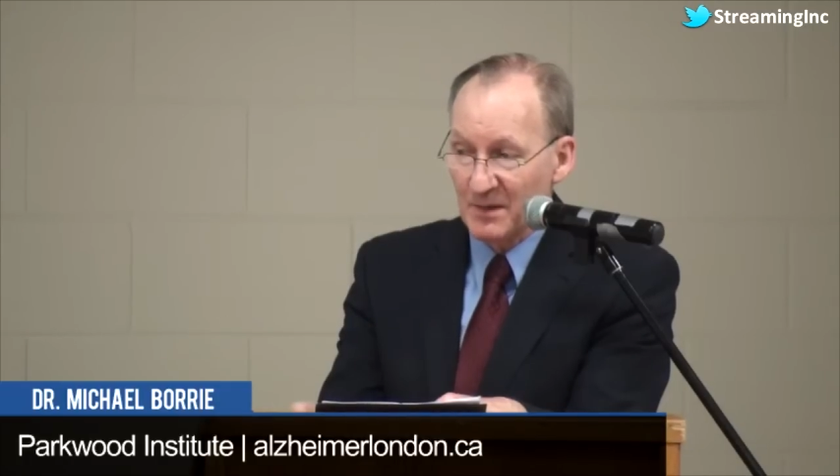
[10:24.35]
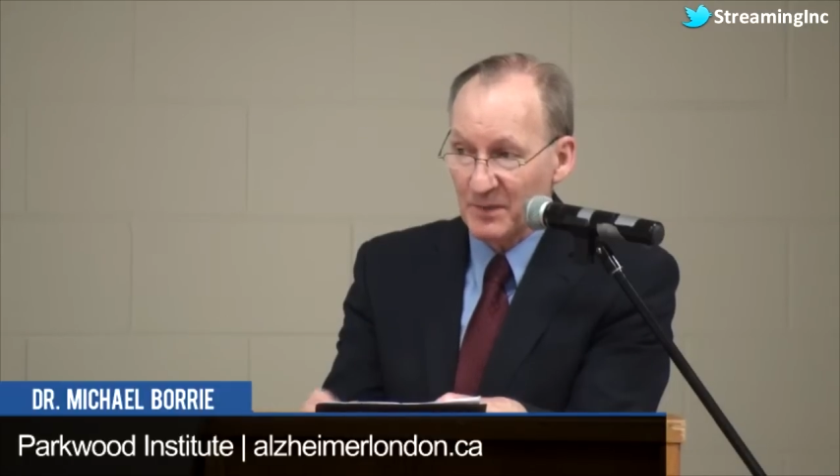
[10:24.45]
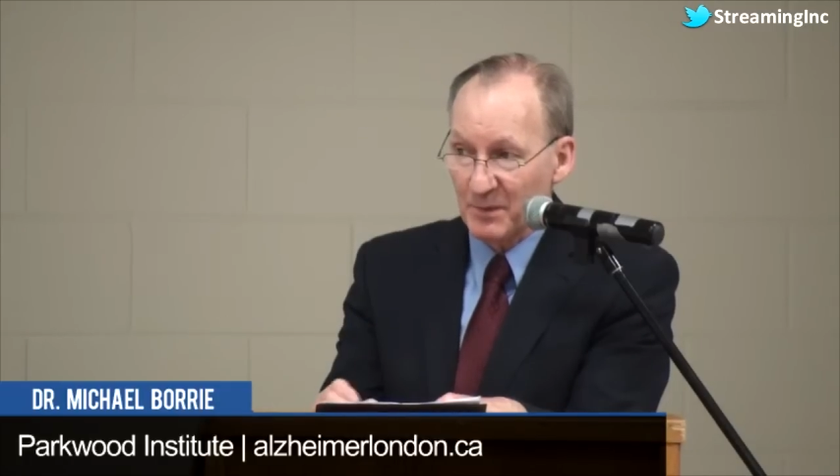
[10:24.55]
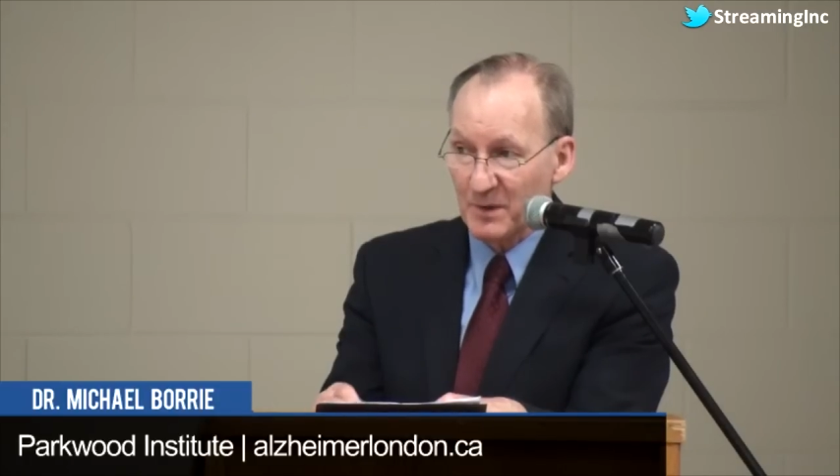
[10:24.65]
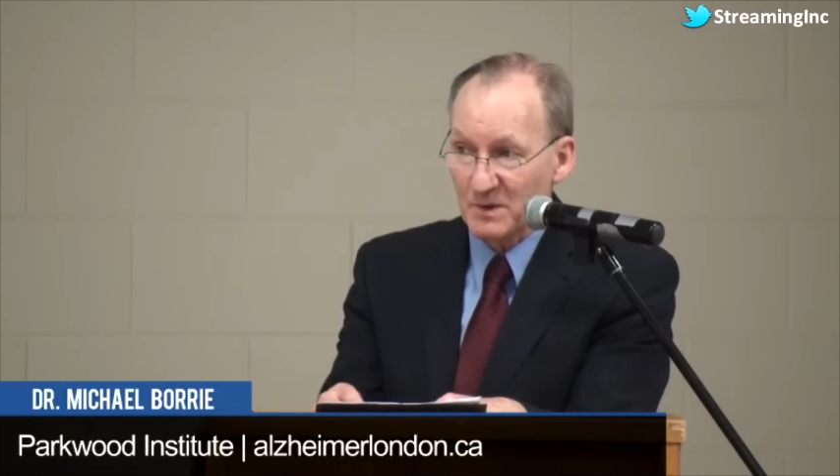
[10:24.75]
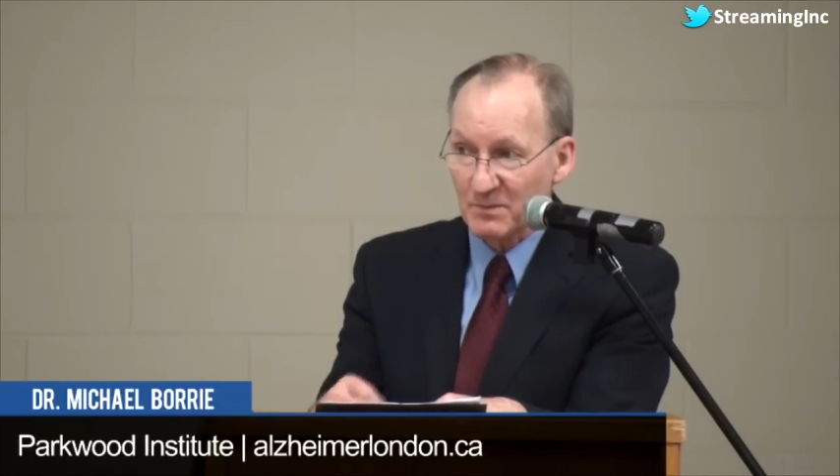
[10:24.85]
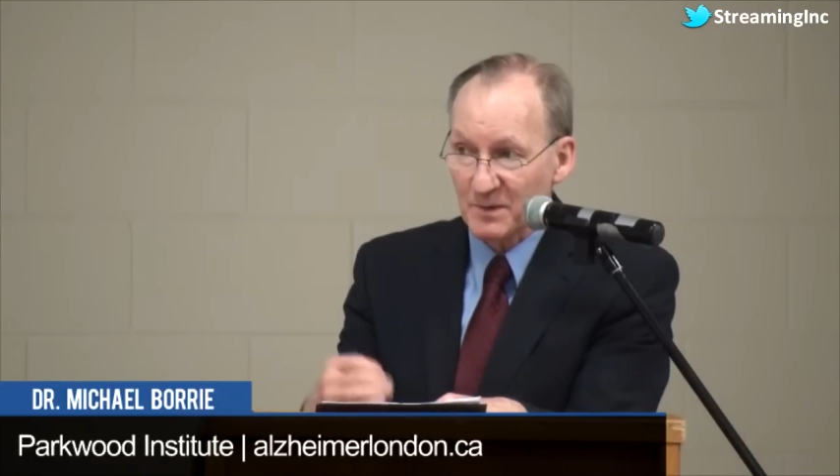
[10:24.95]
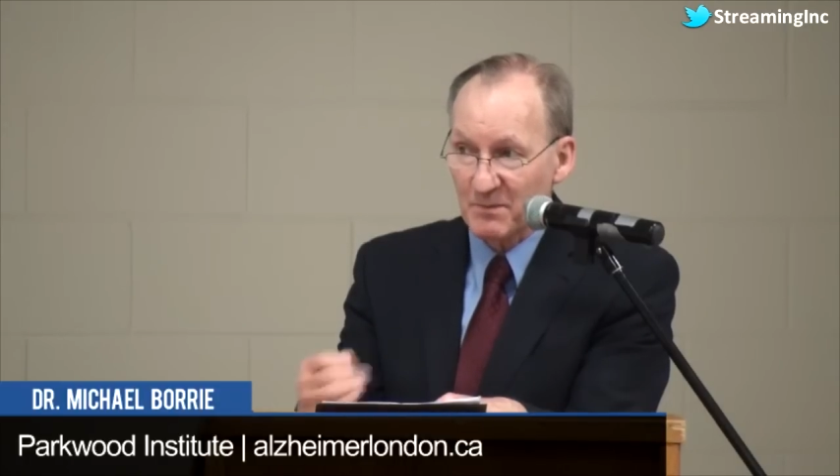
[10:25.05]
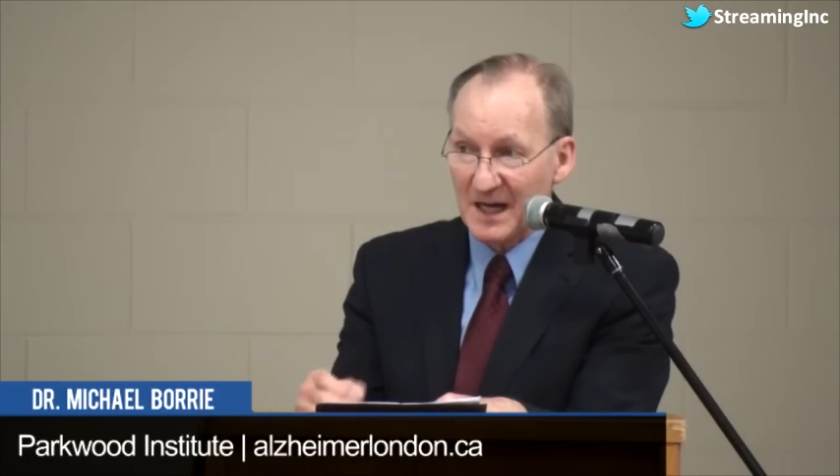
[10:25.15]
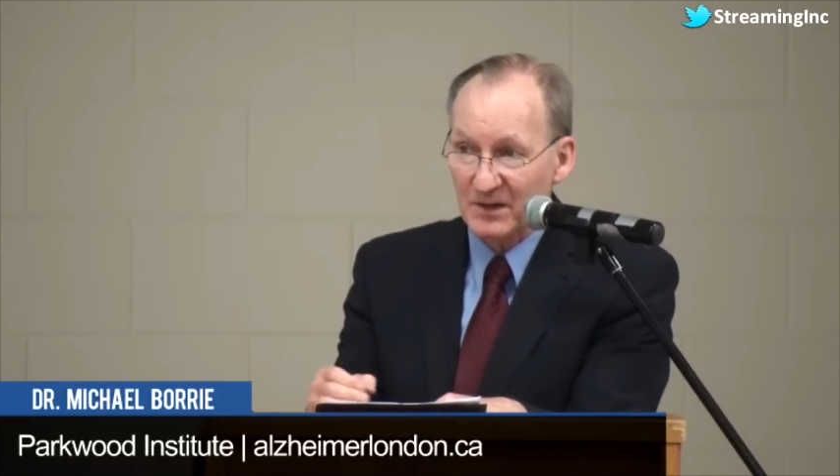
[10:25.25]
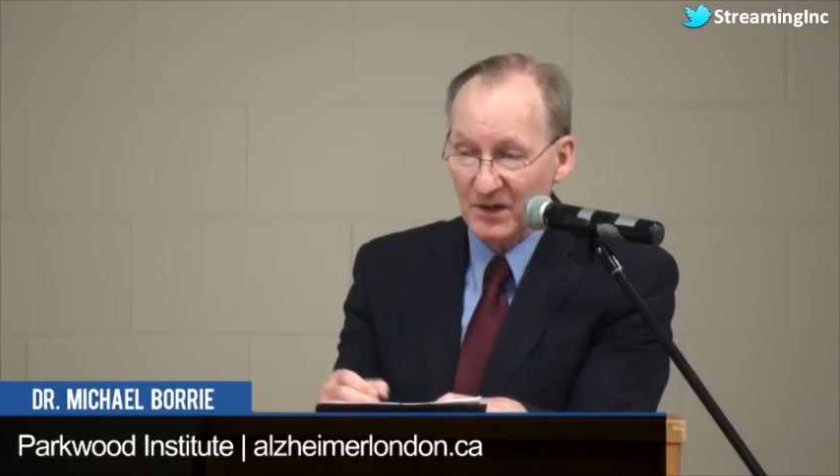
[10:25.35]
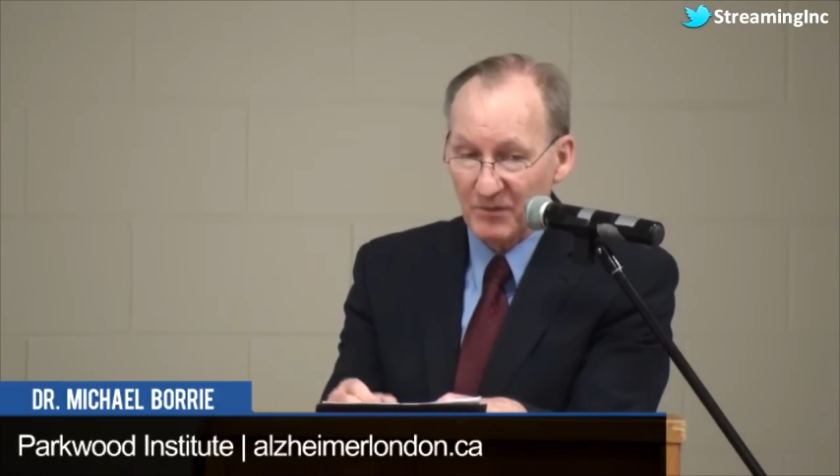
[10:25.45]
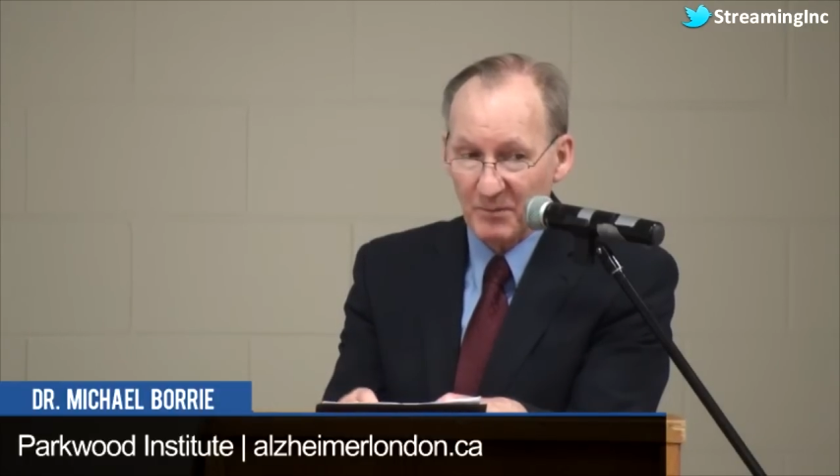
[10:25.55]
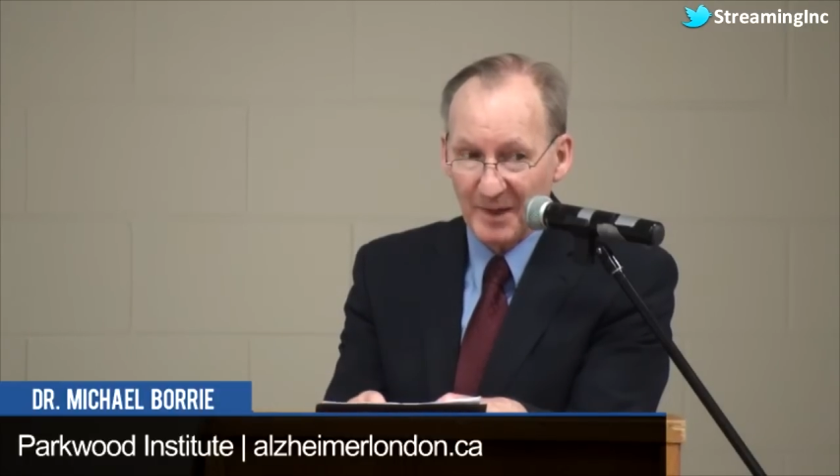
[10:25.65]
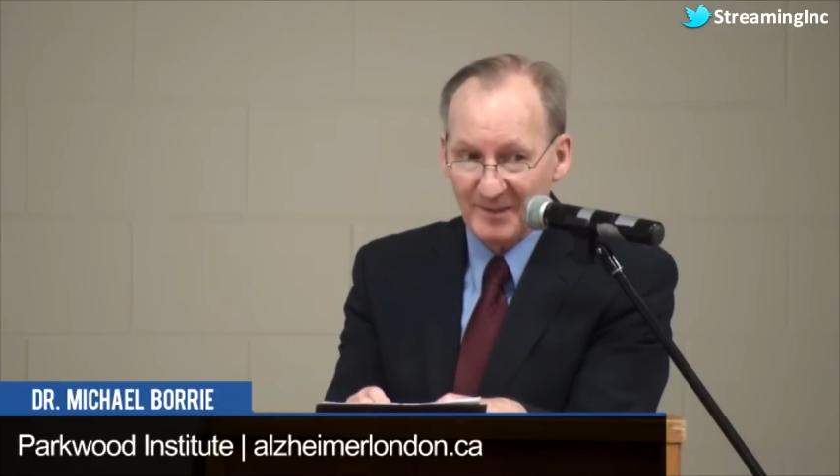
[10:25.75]
But a person with mild
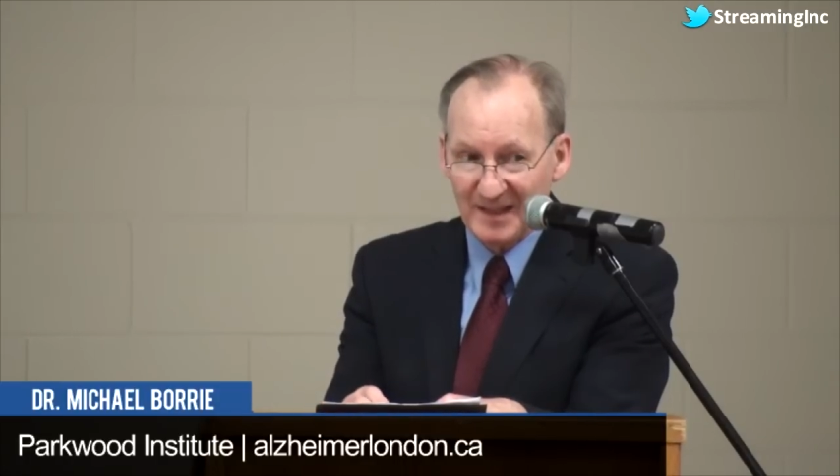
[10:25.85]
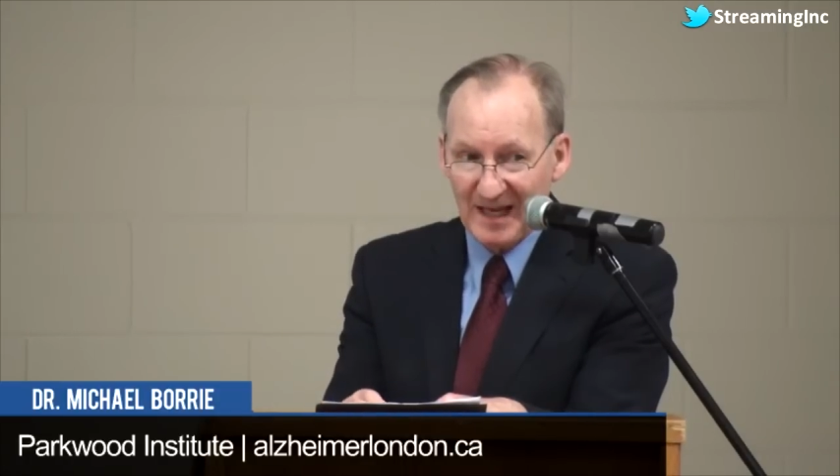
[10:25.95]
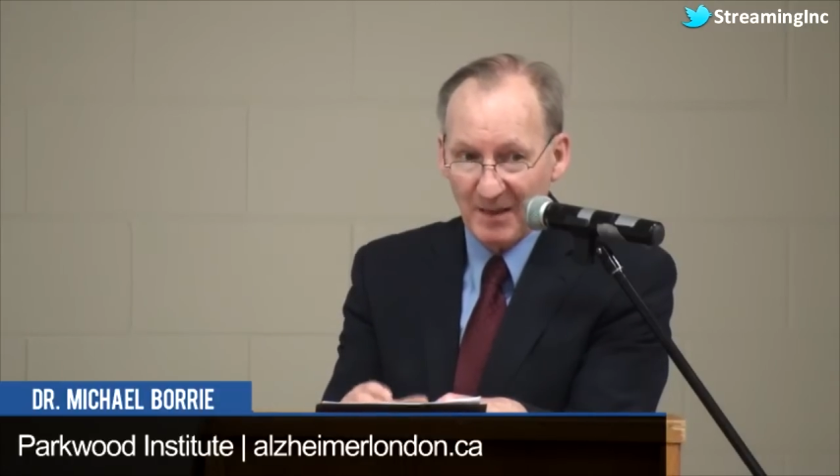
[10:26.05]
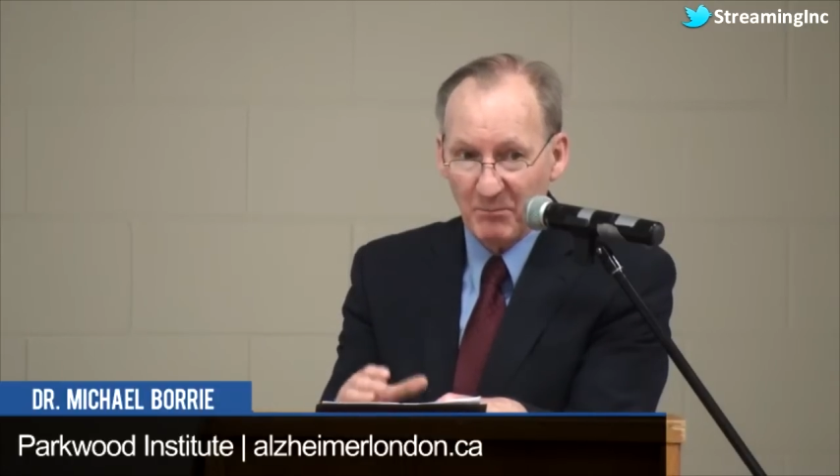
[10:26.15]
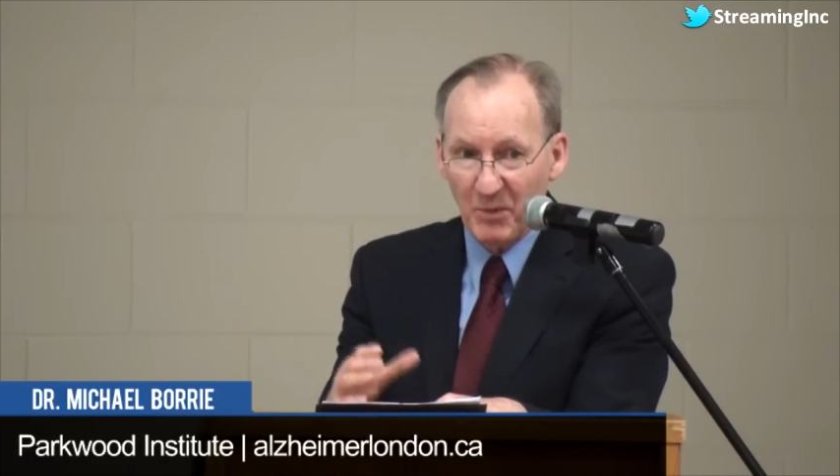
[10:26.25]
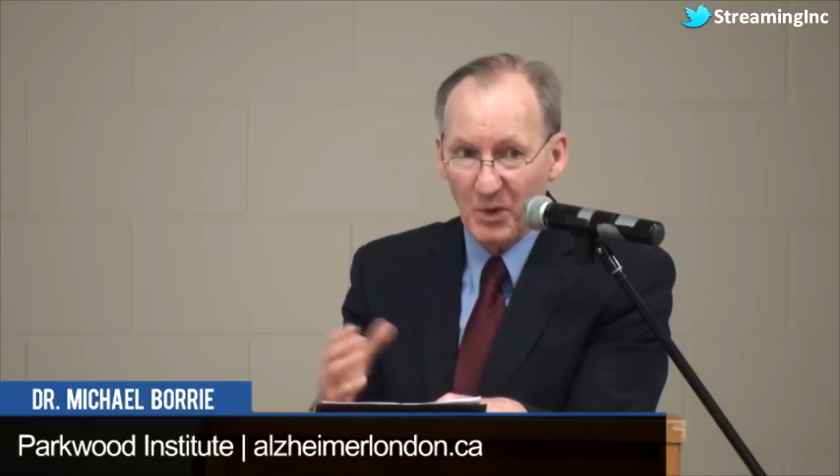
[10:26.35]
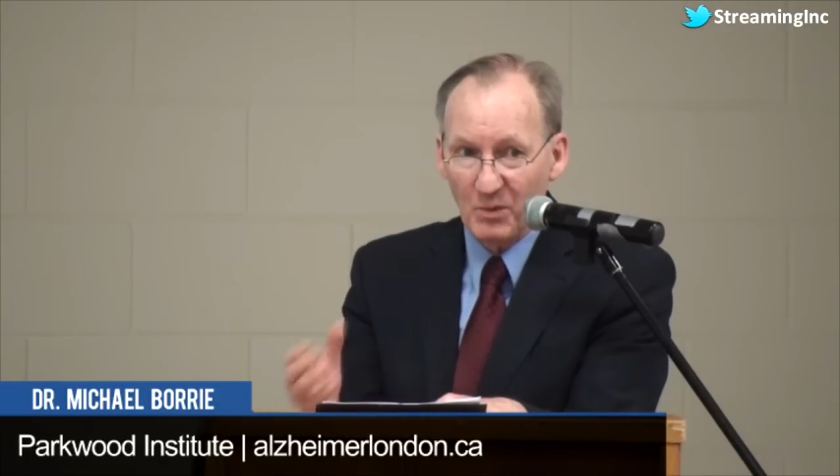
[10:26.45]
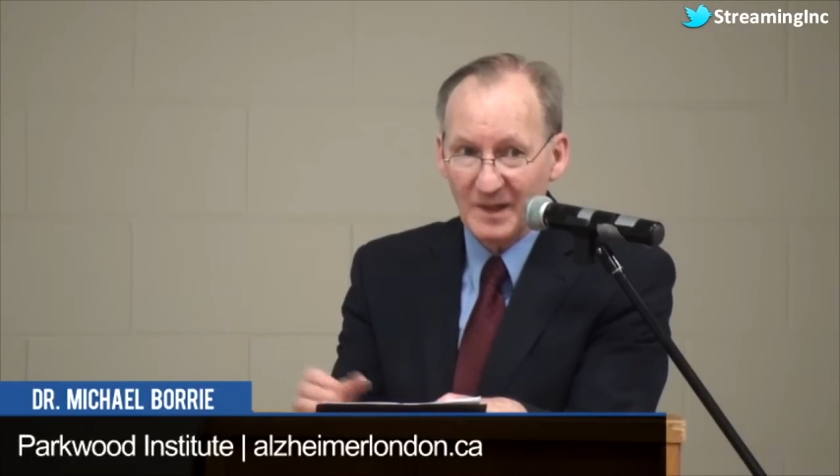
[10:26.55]
cognitive impairment can pull